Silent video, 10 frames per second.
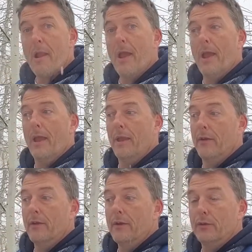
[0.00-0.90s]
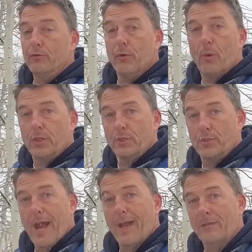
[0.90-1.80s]
and You don't want your
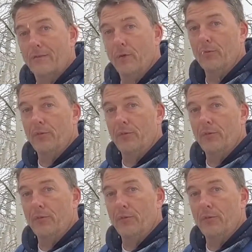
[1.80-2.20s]
jacks frozen